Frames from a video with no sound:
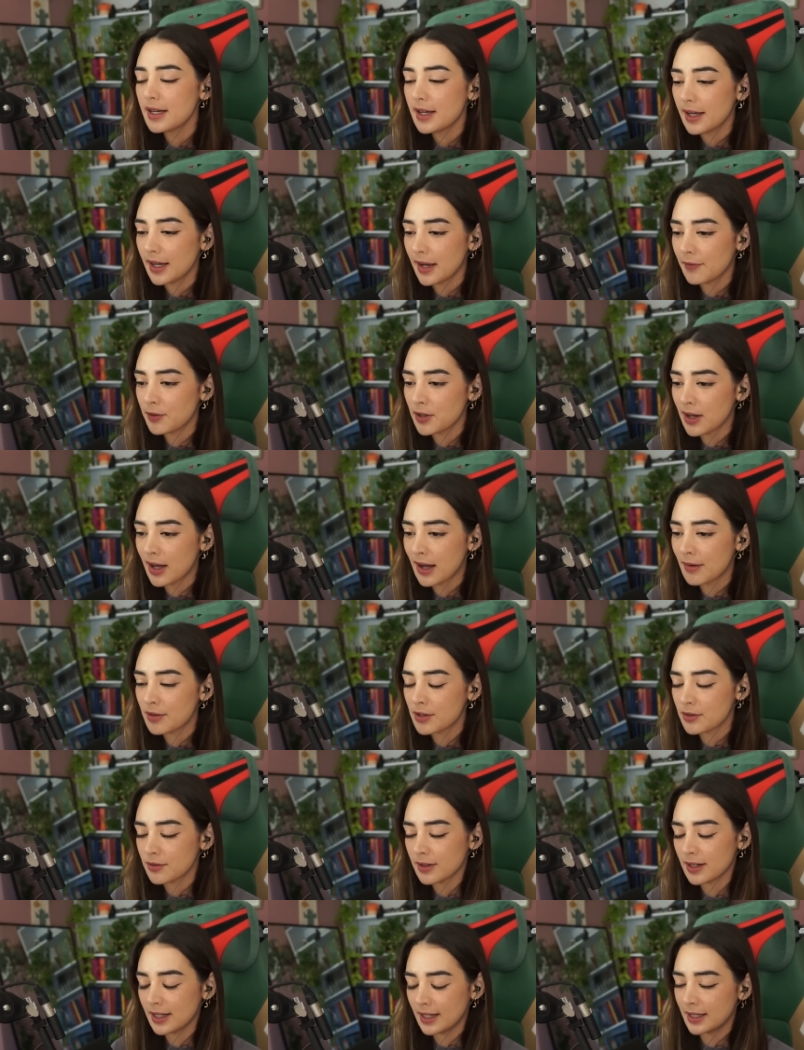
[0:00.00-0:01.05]
If you haven't
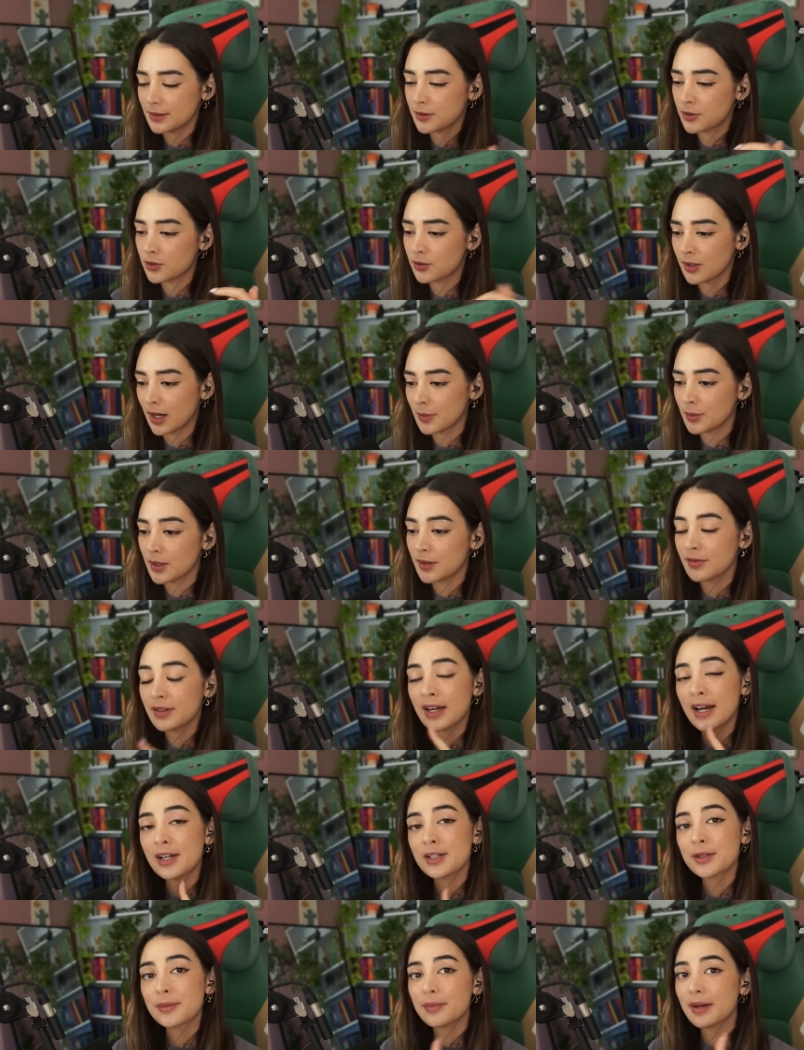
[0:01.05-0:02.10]
already, hit subscribe
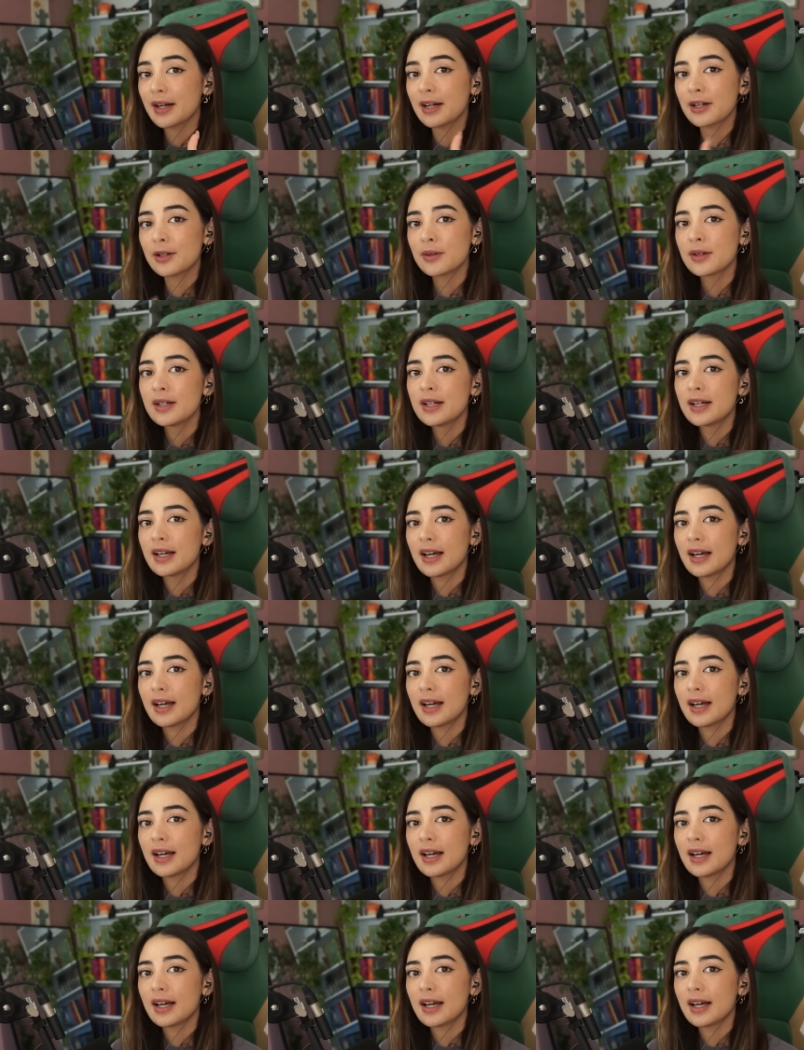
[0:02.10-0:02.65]
notification bell.